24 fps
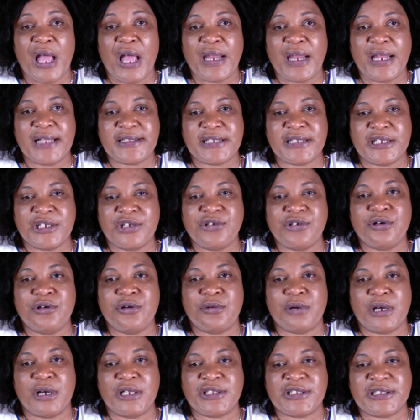And I said, you
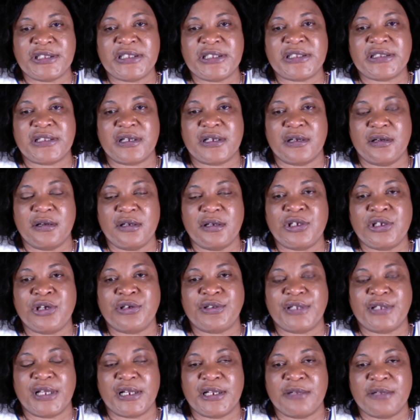know what, sister?
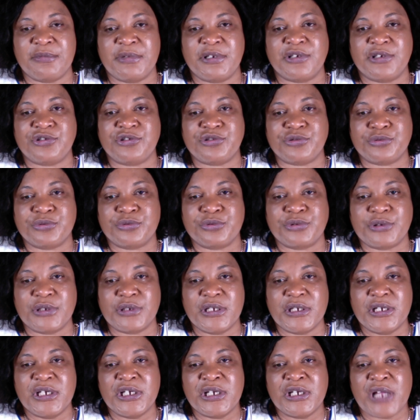You're telling me the truth.
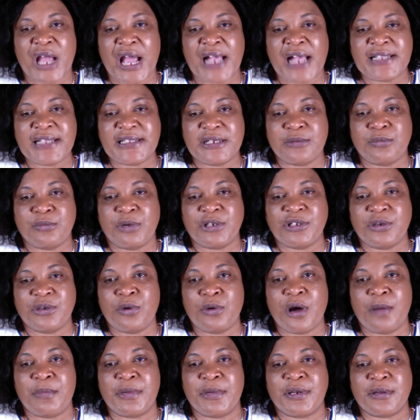I said, what do you
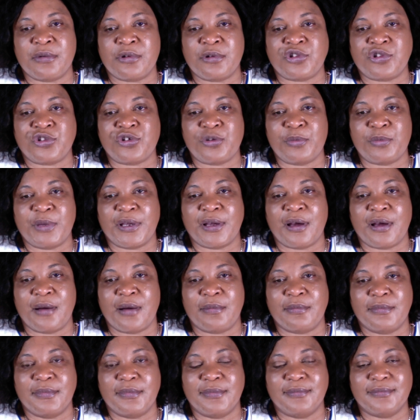want me to
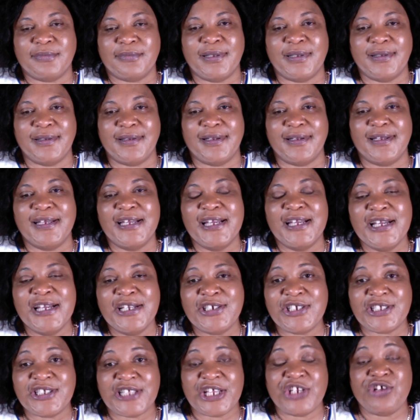become?
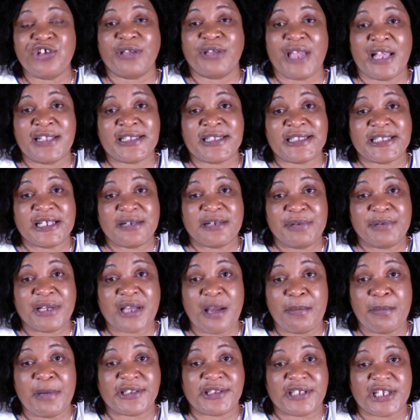She said, you can still
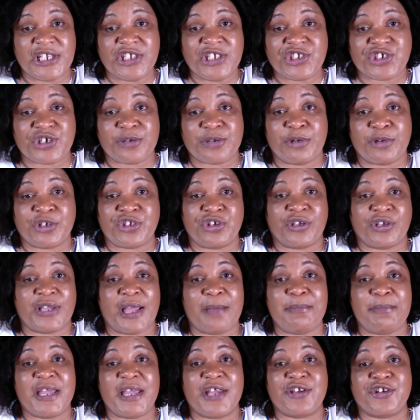become a teacher, but you
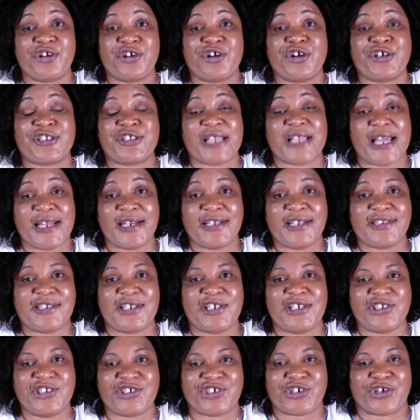can be a nurse and a
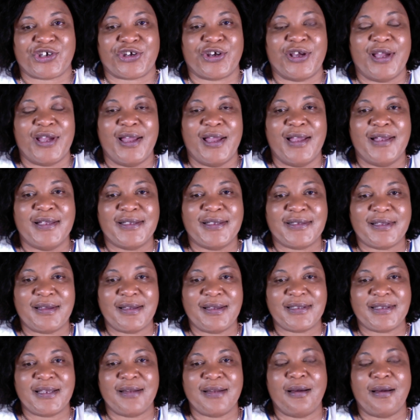teacher. So
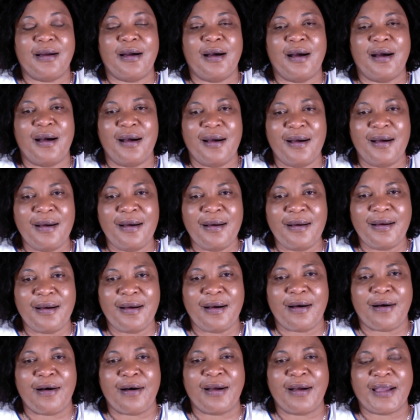I said,
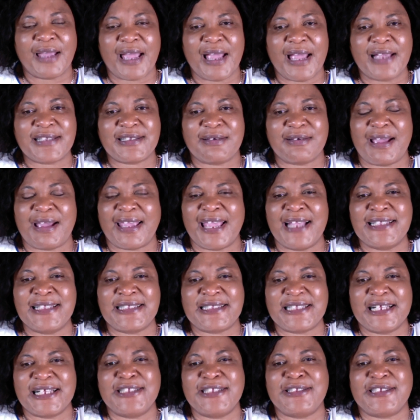oh, okay, so I can
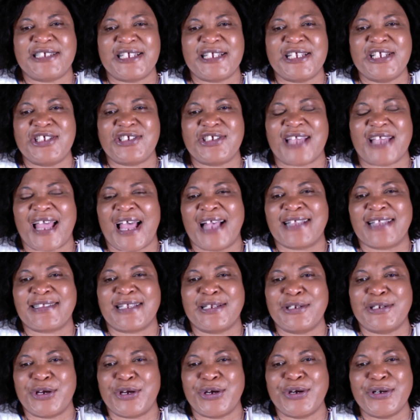still teach as
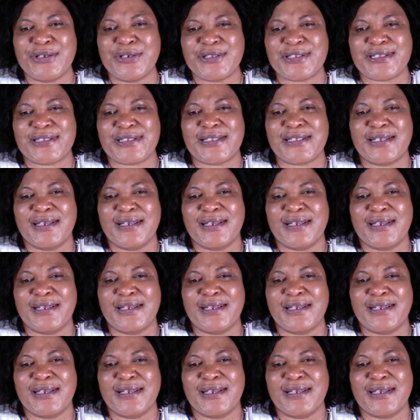a nurse?